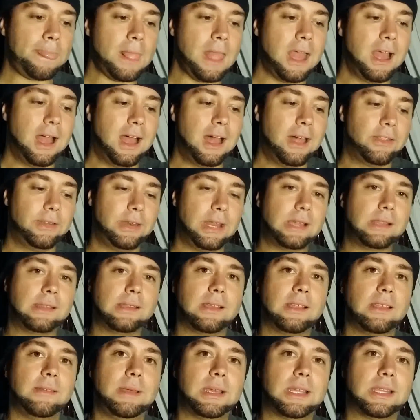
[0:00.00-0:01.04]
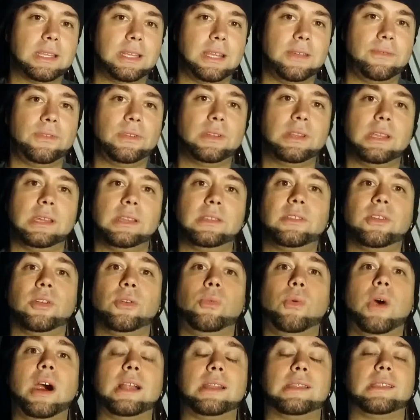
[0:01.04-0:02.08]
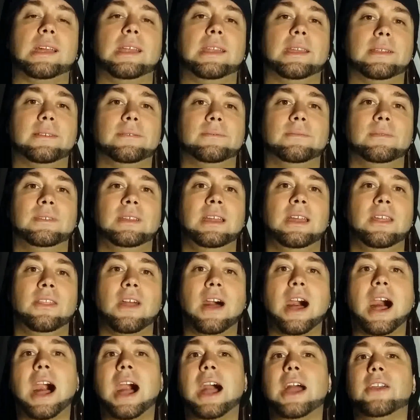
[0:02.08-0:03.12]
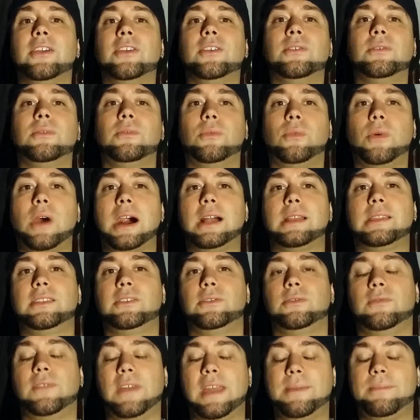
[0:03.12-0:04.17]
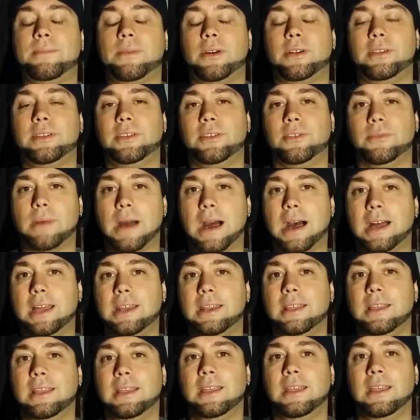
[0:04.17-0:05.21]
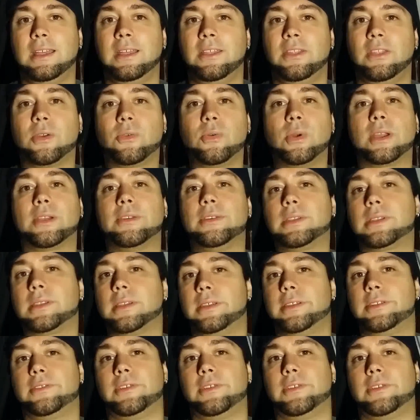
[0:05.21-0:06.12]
The next thing that makes a difference is your watt setting. The higher watts you vape on your mod, the quicker it's going to